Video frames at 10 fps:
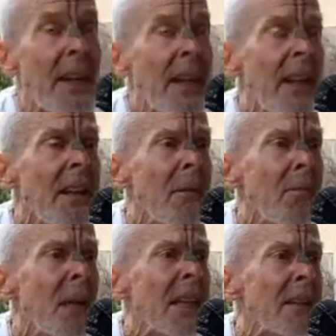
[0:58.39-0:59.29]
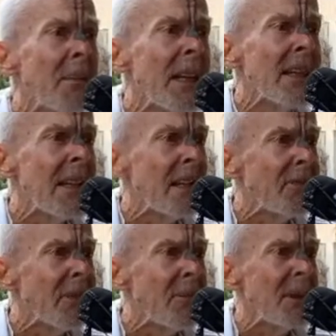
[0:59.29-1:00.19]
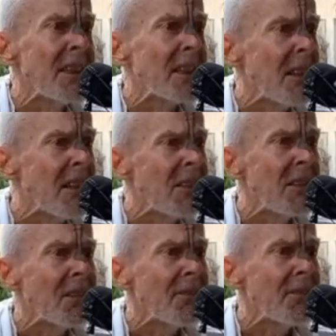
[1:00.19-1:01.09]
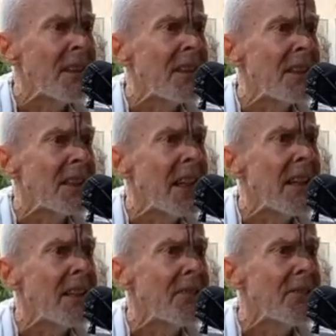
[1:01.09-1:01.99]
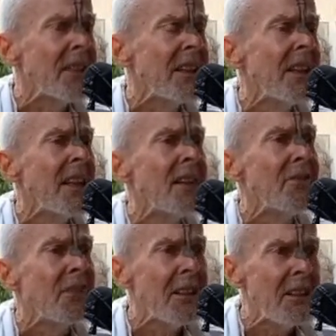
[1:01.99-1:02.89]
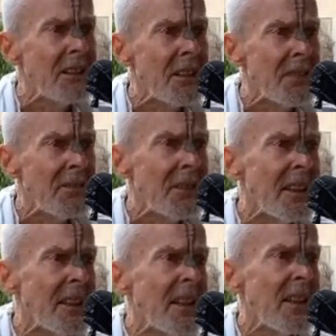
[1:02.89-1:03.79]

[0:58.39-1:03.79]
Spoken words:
Meditate on their feet means the color of the feet, the design of their feet, fragrance of the feet,